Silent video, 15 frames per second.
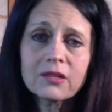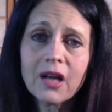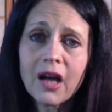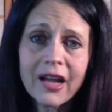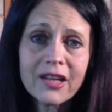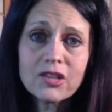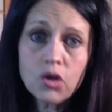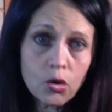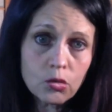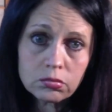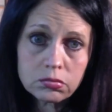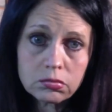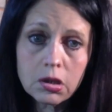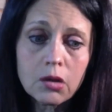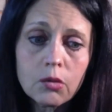I don't.
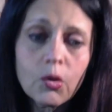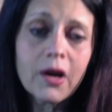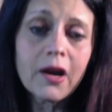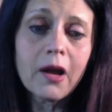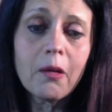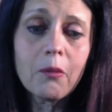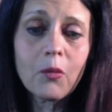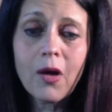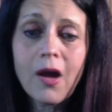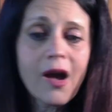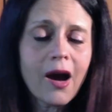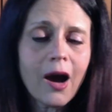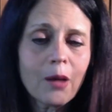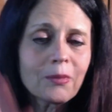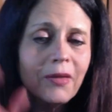When
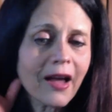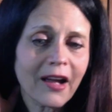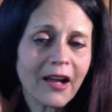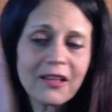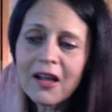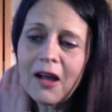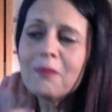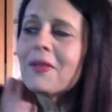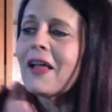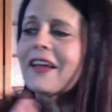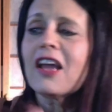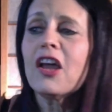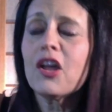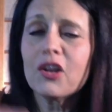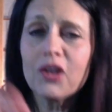I'm like,
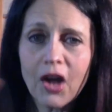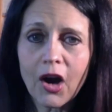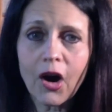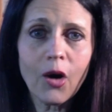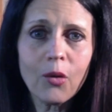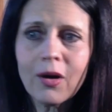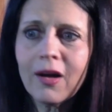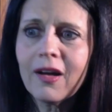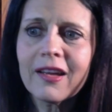no,